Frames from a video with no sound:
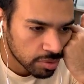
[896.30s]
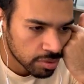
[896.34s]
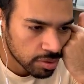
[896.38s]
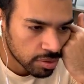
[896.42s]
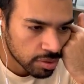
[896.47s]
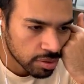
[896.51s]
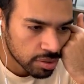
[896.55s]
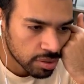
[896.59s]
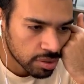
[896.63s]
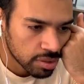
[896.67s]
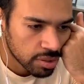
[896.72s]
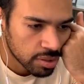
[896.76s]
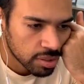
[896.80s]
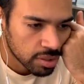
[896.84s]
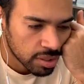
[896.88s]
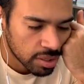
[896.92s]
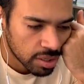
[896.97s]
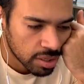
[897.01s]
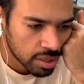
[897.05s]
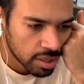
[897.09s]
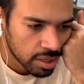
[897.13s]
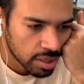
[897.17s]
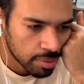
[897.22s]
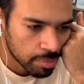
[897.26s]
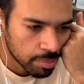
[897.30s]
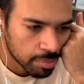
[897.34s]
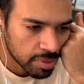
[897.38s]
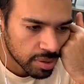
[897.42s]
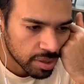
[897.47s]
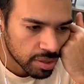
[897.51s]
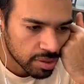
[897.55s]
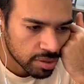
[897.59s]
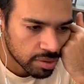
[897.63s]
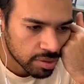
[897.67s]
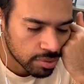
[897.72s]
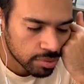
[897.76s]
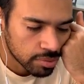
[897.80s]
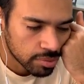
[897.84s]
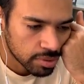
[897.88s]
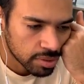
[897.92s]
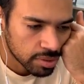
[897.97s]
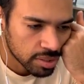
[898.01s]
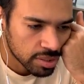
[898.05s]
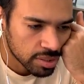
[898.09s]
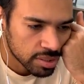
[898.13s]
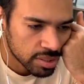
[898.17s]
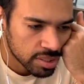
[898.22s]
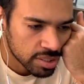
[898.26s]
for a pattern
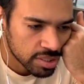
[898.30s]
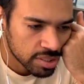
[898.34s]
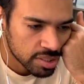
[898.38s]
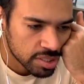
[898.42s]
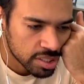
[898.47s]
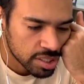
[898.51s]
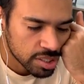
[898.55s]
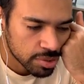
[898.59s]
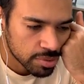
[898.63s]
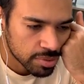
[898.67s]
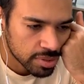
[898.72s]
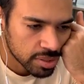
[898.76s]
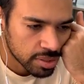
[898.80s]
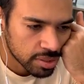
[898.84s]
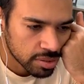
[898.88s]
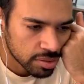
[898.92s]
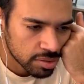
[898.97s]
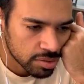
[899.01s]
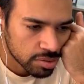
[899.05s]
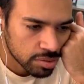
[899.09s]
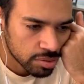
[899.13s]
in this area,